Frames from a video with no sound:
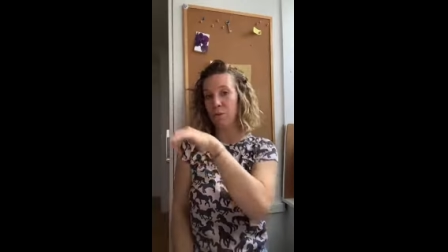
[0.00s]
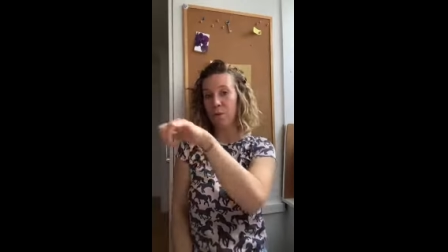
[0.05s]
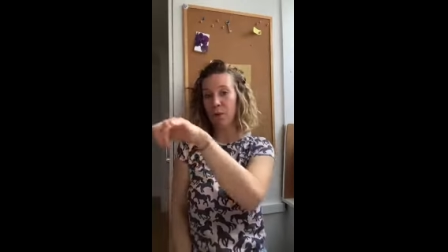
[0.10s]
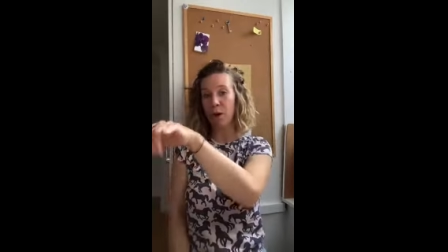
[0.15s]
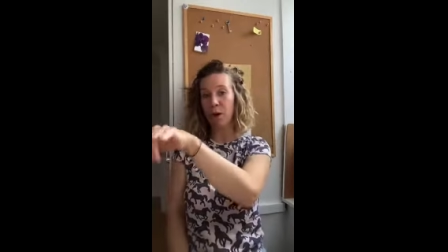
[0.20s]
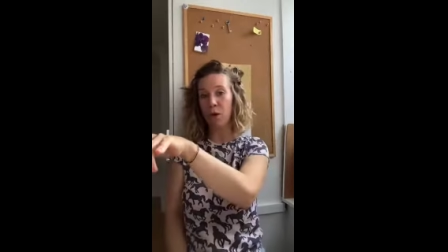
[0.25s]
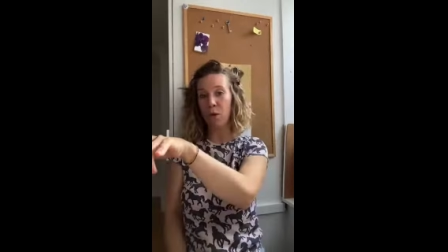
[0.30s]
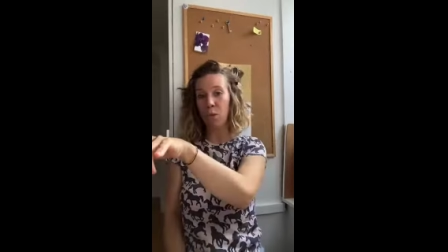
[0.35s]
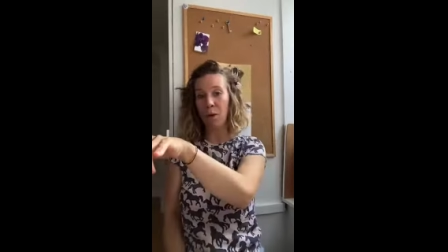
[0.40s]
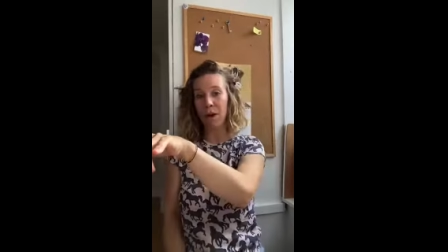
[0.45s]
group,
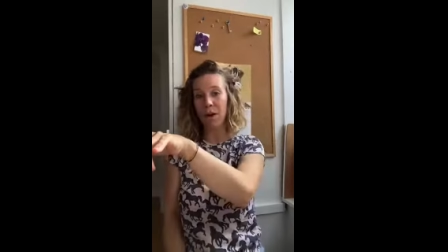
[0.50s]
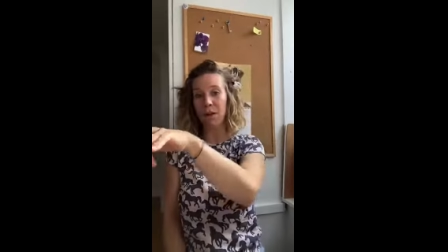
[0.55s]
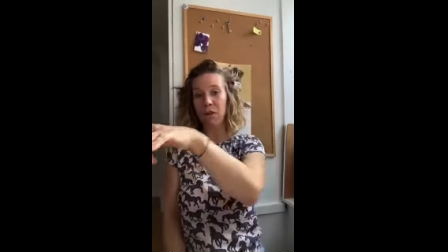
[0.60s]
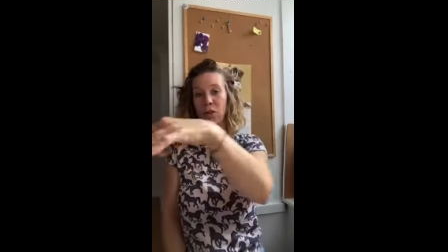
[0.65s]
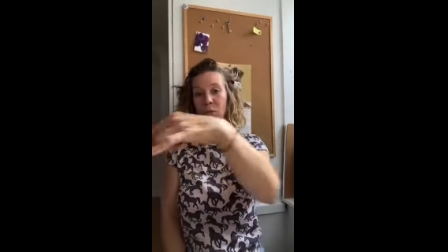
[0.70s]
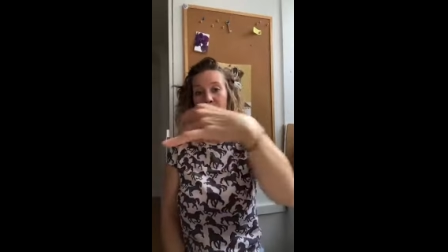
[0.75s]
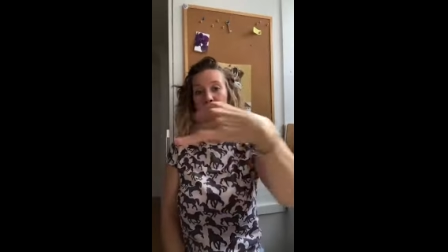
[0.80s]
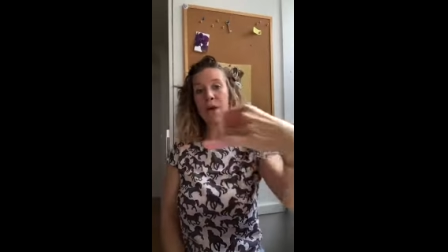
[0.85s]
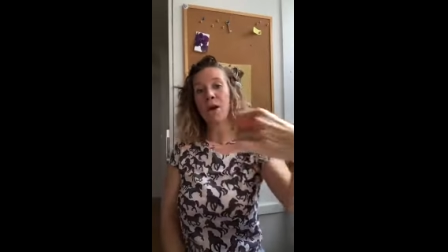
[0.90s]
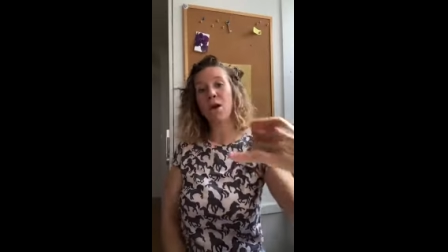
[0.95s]
one
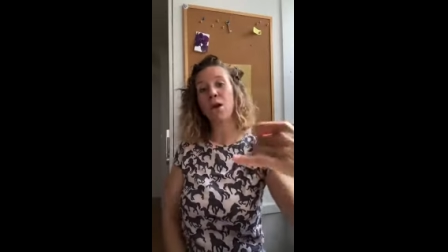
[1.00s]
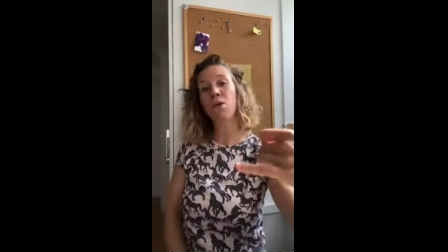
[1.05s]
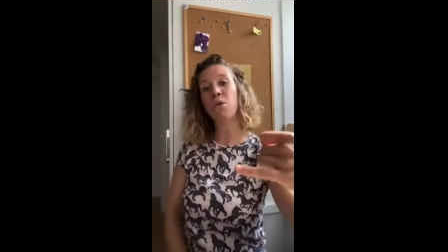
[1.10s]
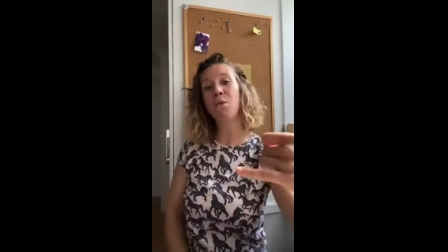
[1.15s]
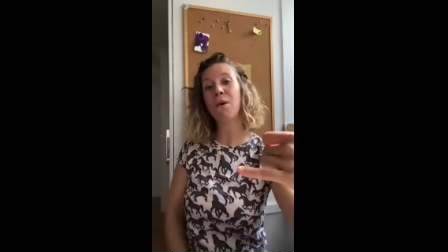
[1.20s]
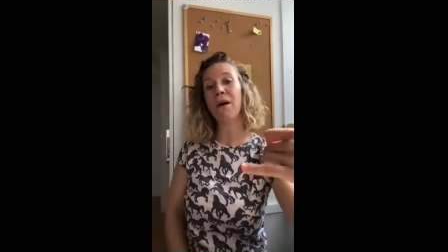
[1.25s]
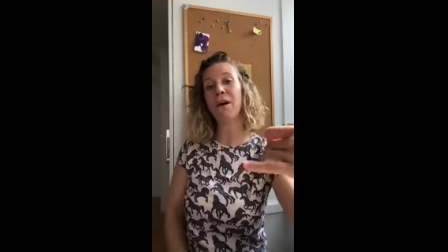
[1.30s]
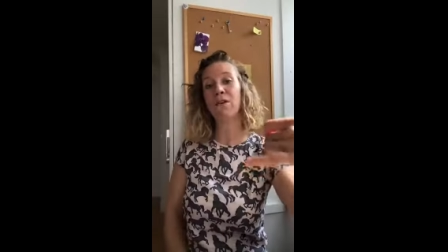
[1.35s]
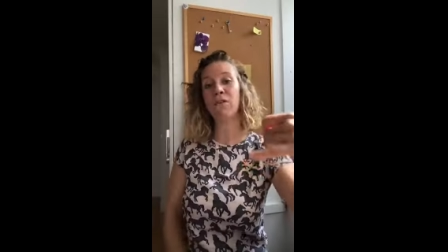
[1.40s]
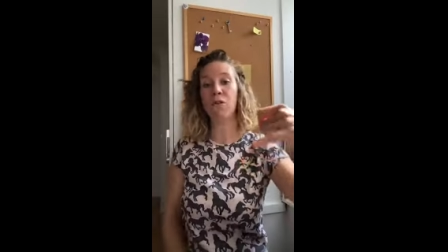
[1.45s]
group,
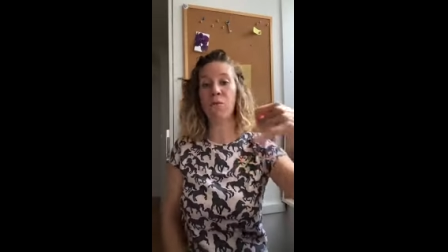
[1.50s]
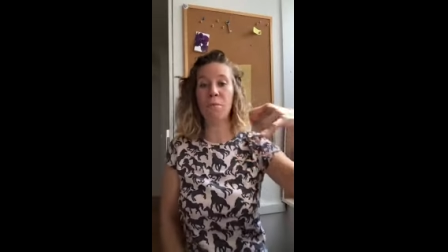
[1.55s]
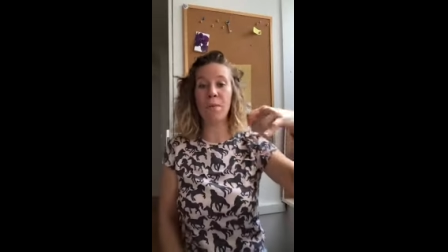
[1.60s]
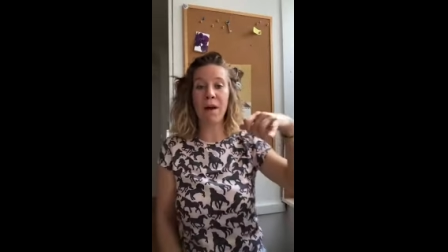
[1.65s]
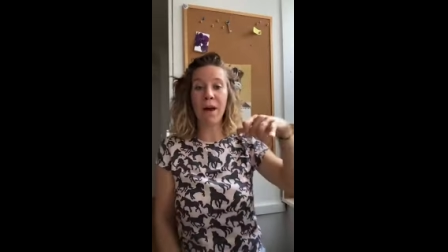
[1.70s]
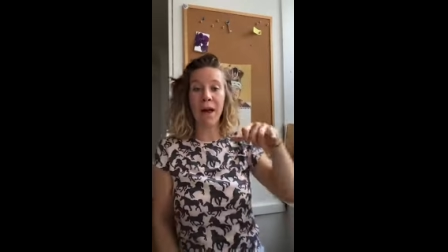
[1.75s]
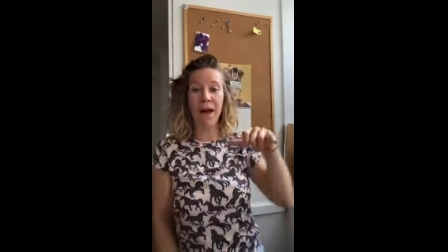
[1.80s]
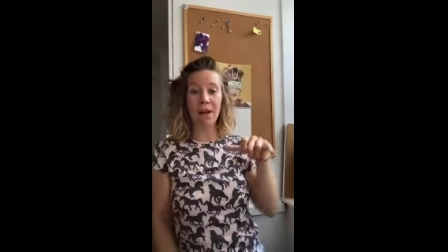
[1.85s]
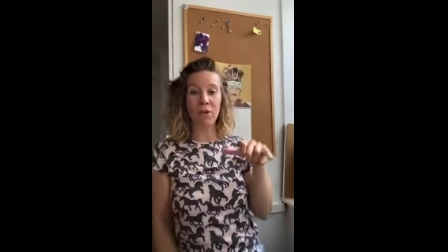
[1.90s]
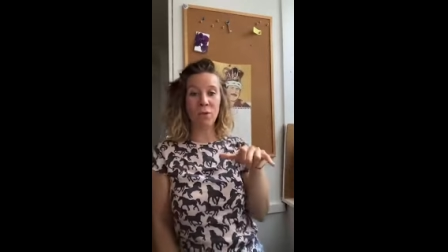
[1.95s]
one group,
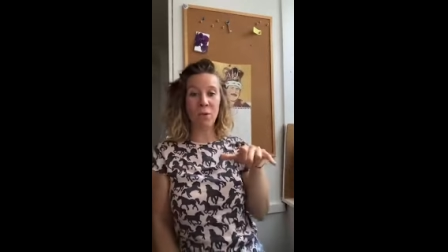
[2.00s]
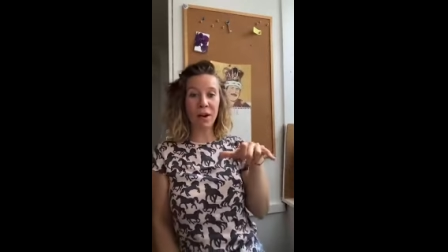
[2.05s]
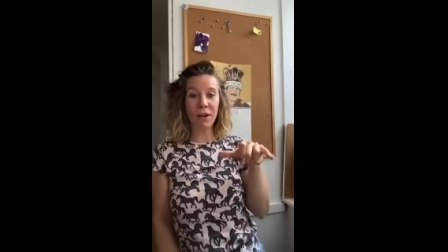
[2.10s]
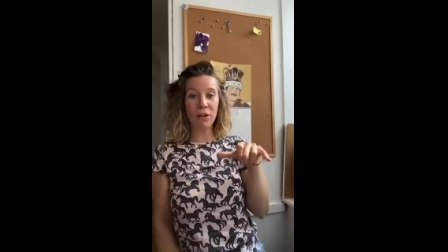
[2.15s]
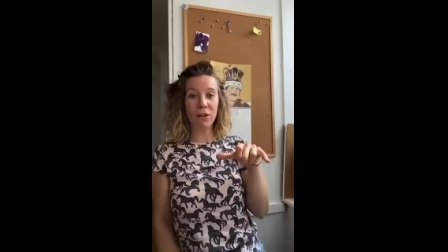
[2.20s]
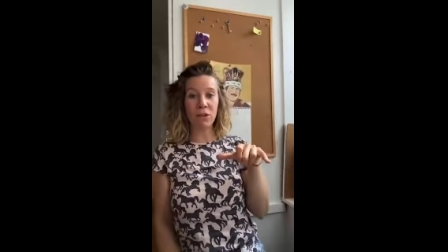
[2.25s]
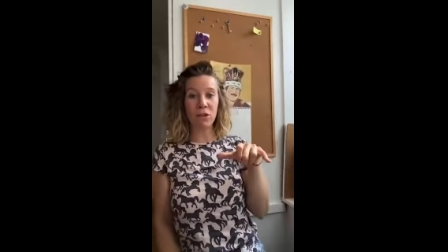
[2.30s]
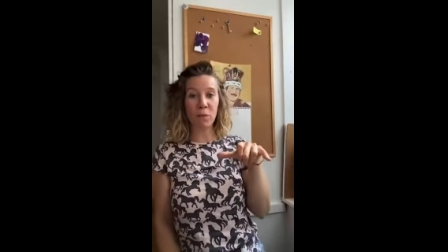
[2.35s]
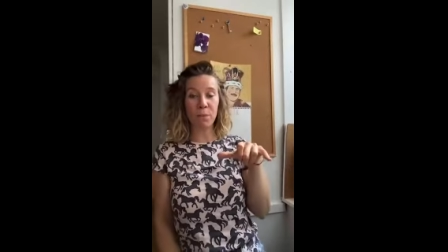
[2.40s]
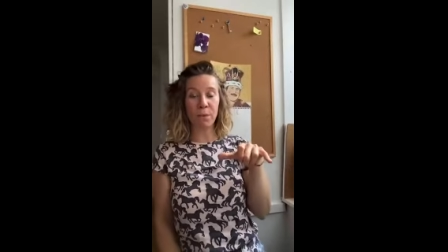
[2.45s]
and
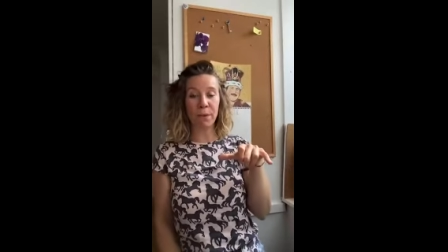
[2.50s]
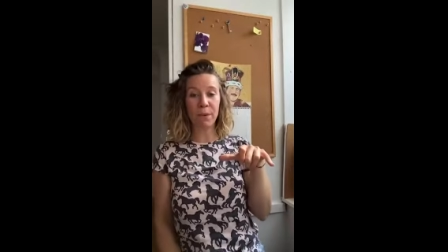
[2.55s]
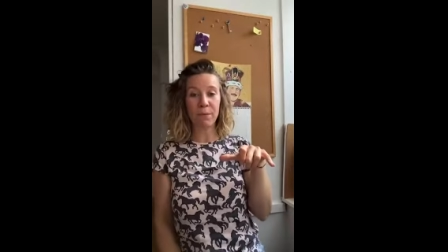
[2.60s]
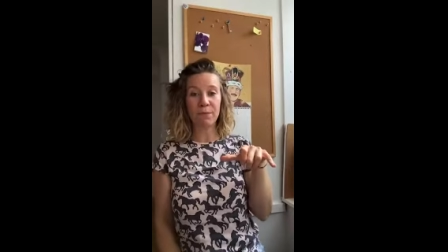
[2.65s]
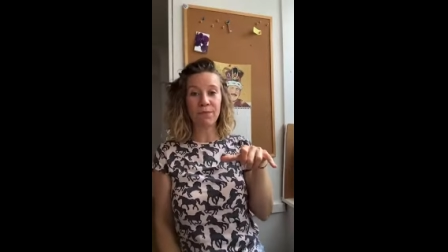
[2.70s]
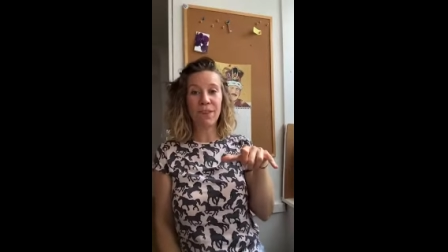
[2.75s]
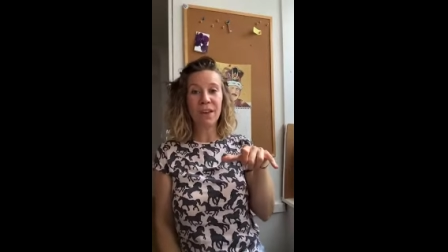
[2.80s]
one group.